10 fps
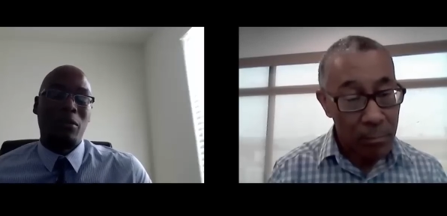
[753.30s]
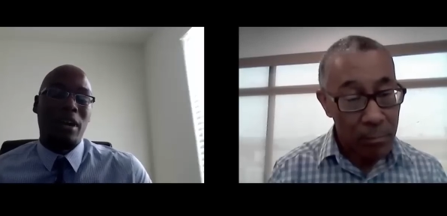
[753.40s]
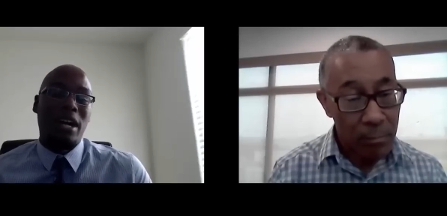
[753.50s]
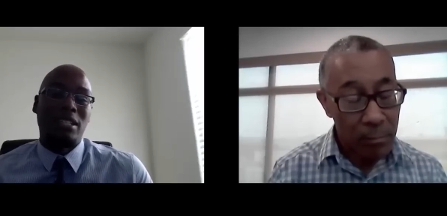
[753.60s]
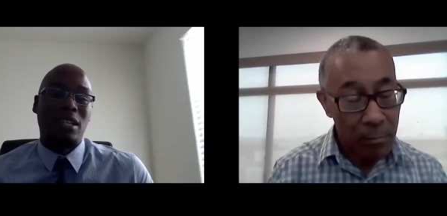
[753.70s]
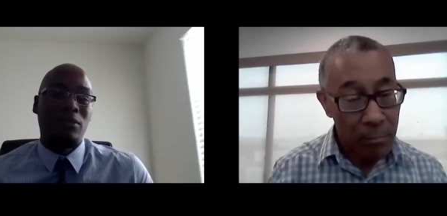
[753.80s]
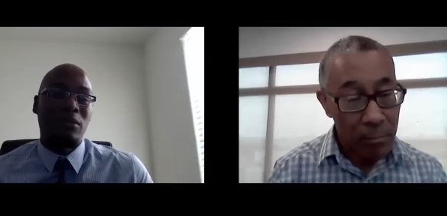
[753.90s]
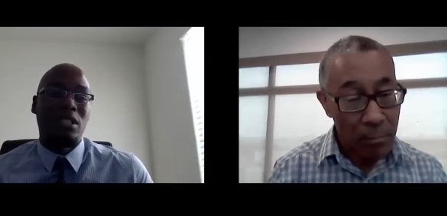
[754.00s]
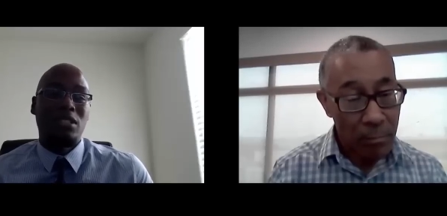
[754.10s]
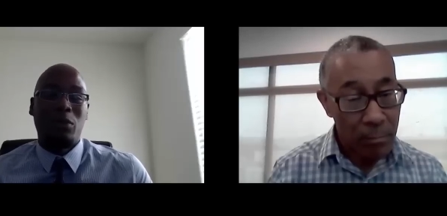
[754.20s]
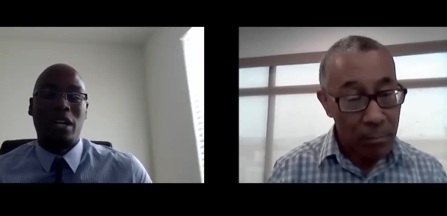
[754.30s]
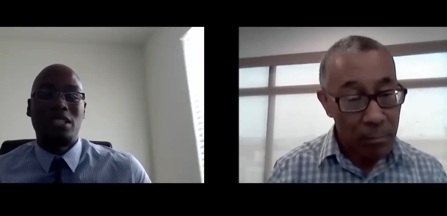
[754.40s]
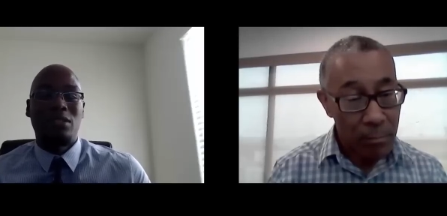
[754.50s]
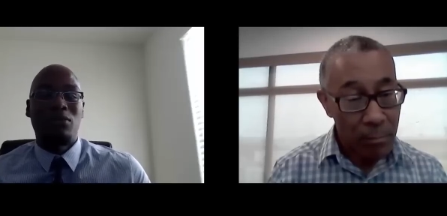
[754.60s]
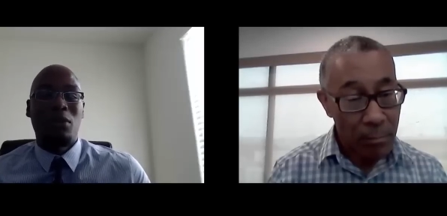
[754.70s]
Speaker 1: has a different
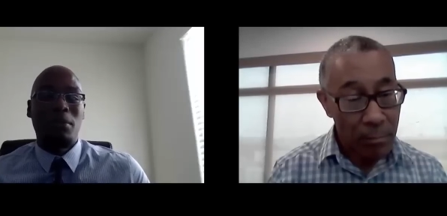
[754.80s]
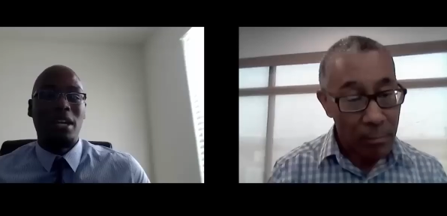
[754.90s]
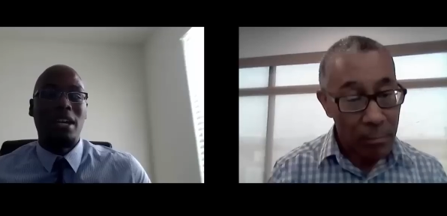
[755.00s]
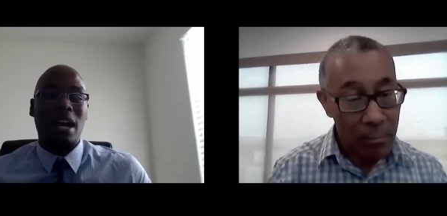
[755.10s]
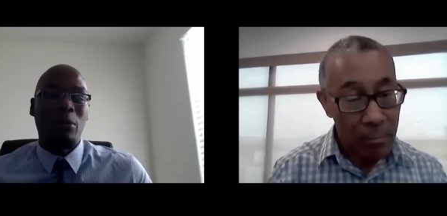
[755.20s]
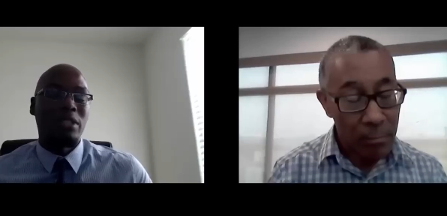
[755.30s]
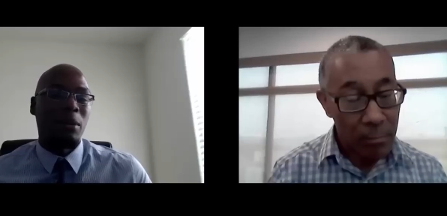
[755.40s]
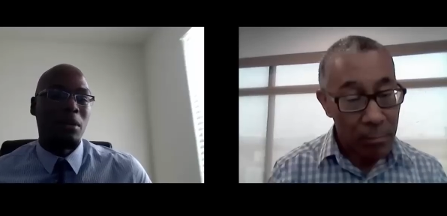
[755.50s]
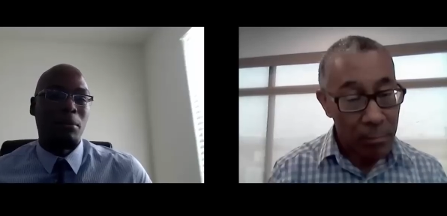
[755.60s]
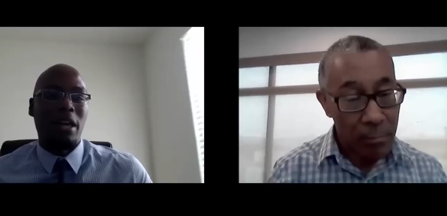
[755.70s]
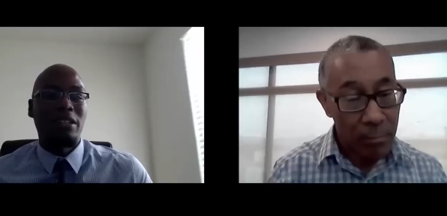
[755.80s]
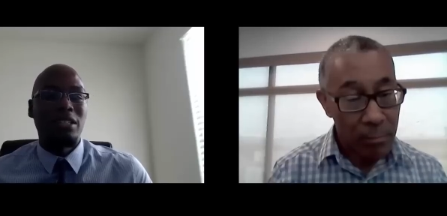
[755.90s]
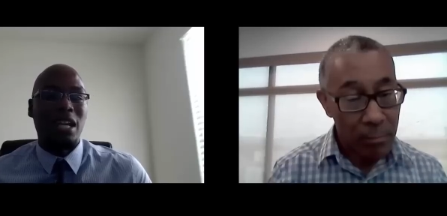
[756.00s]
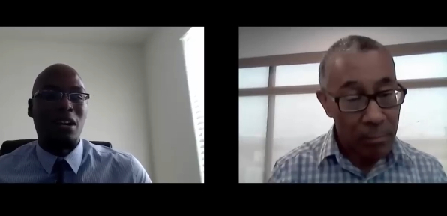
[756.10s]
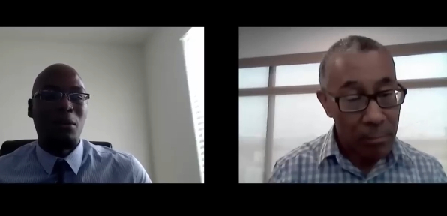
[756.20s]
situation for me i was able to balance it
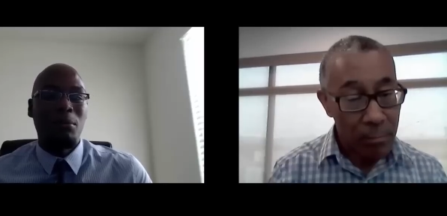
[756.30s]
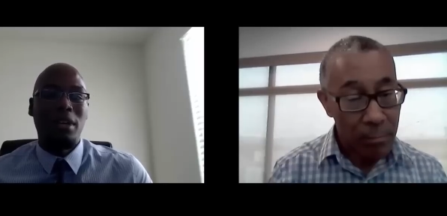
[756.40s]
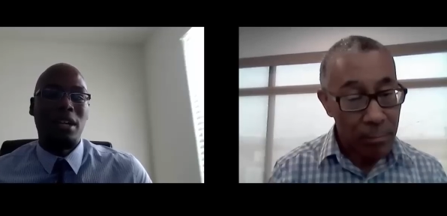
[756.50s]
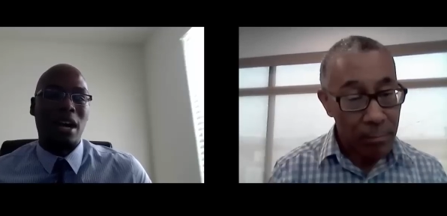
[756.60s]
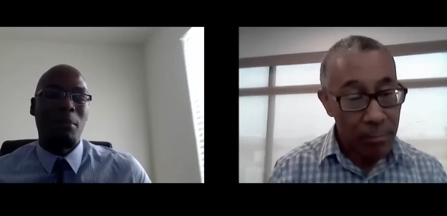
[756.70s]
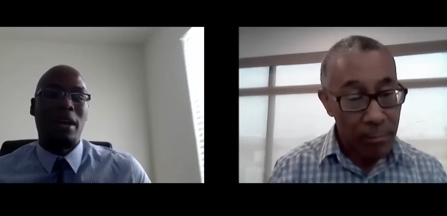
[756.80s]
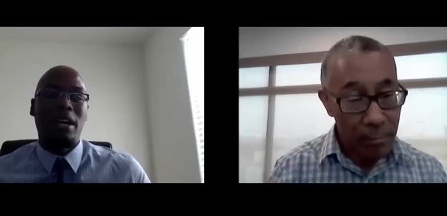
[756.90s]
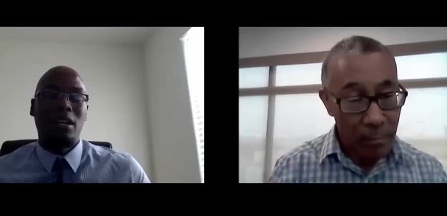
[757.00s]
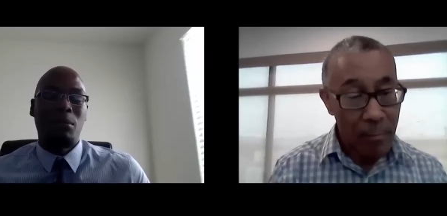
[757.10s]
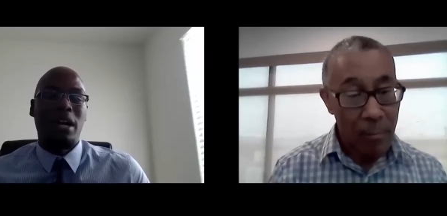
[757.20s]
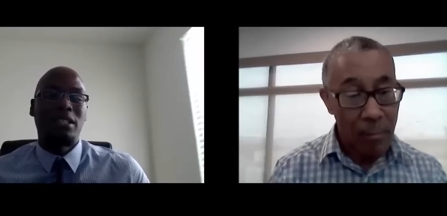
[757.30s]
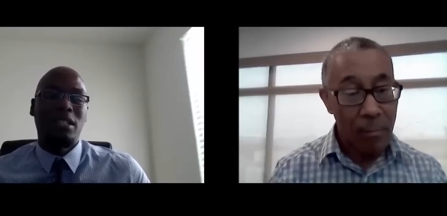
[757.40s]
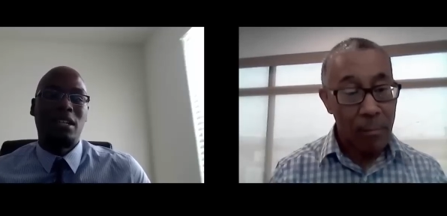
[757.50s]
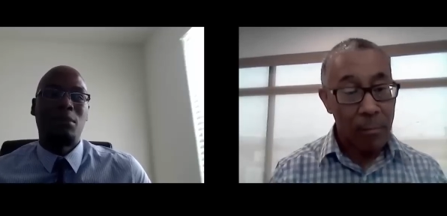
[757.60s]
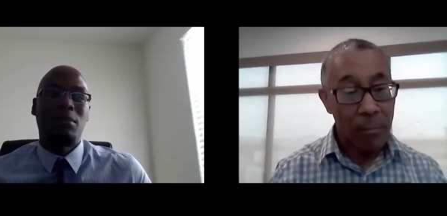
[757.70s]
out but i mean i can imagine
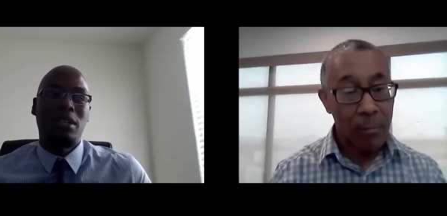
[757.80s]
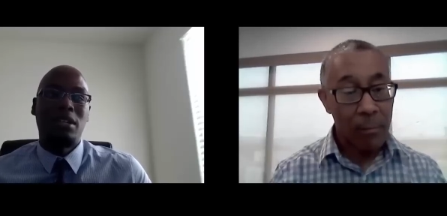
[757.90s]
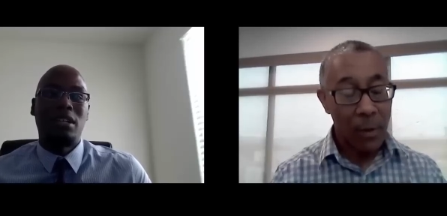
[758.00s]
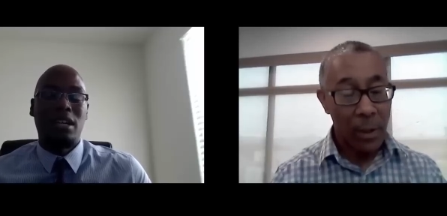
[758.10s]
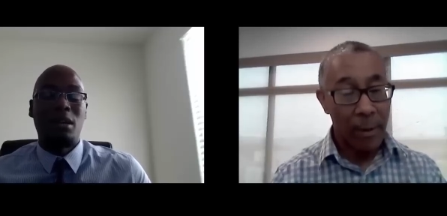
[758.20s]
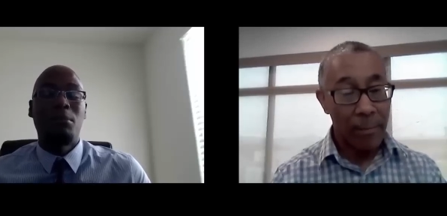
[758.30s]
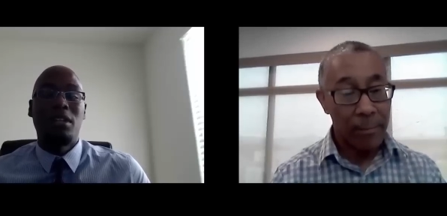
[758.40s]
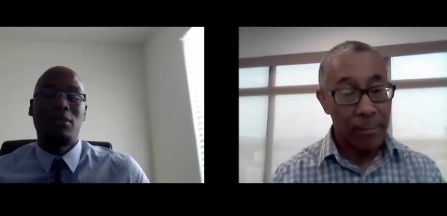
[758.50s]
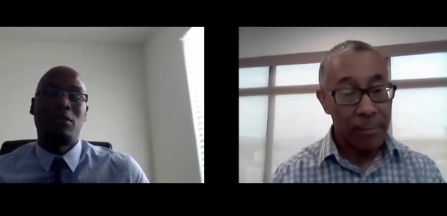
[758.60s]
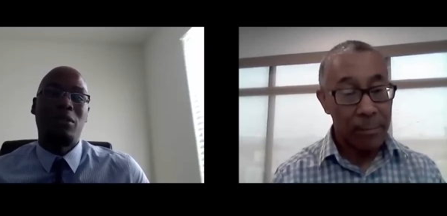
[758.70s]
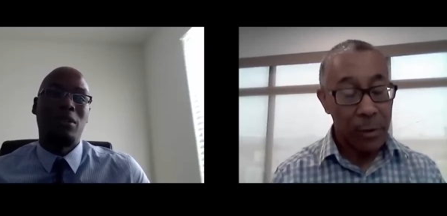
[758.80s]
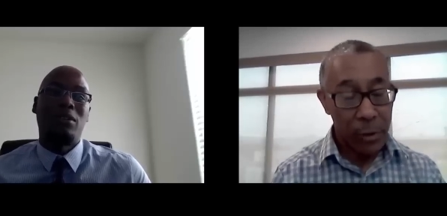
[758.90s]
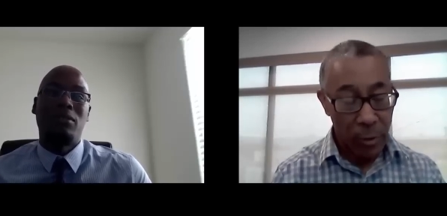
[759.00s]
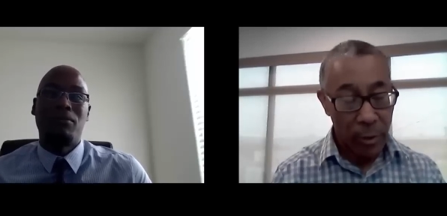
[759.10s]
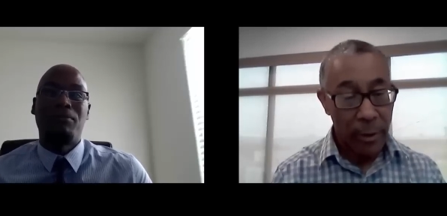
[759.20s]
it can be it can be difficult
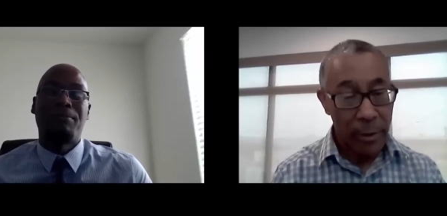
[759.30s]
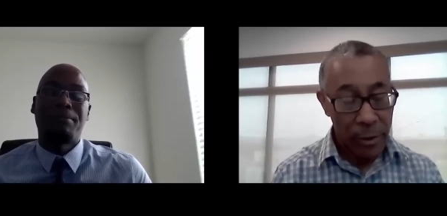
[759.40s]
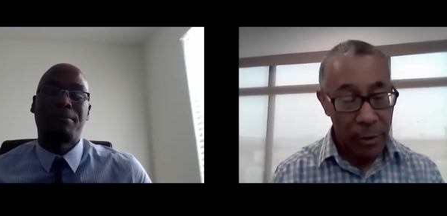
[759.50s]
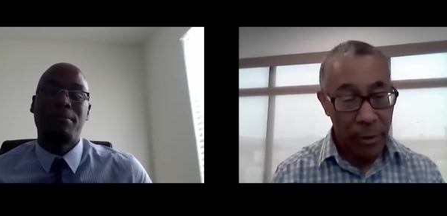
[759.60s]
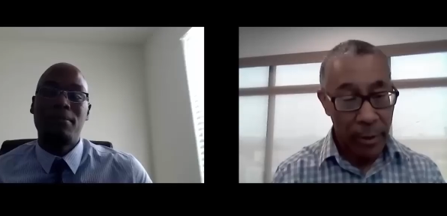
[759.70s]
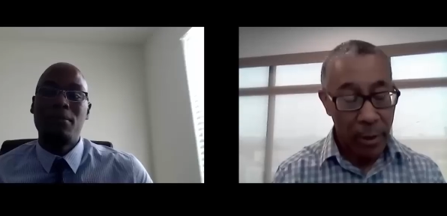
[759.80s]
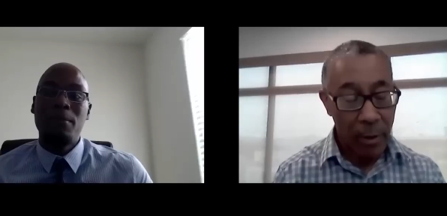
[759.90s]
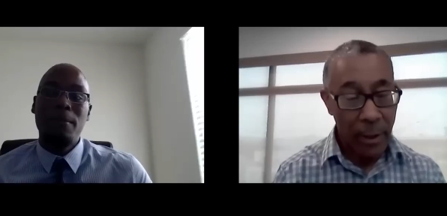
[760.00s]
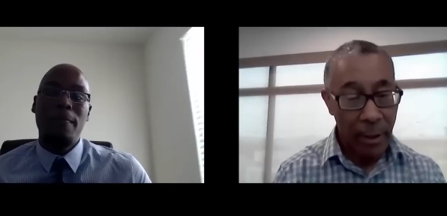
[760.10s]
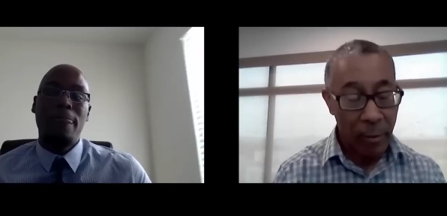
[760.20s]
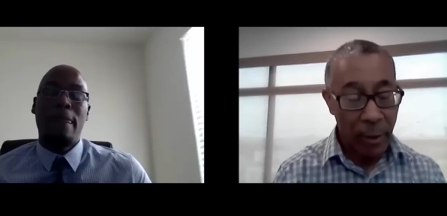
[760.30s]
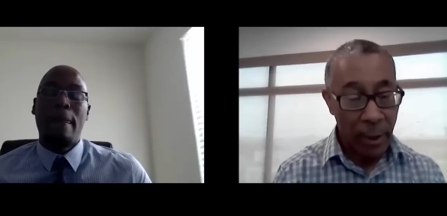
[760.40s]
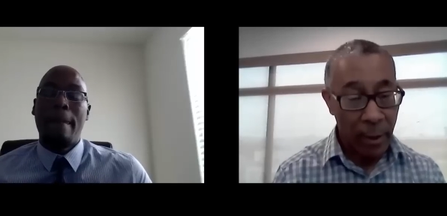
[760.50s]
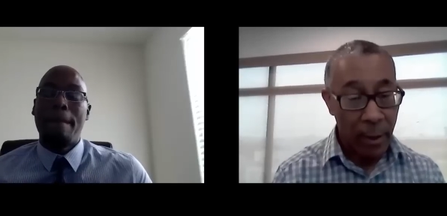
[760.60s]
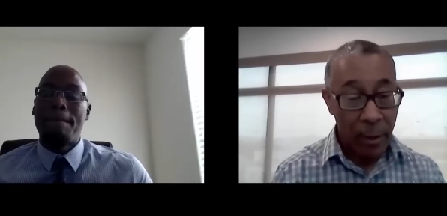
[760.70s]
Speaker 2: sure sure okay
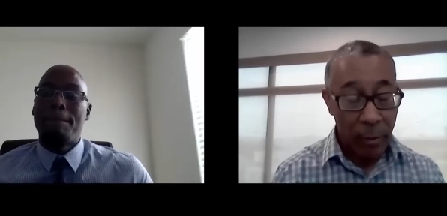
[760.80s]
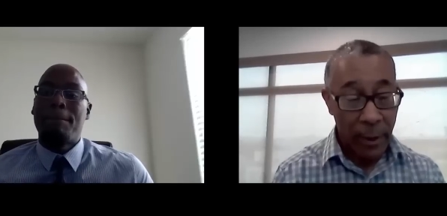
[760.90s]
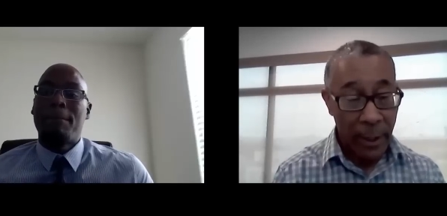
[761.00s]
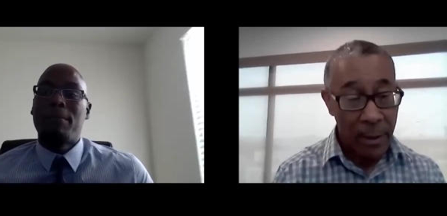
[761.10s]
great great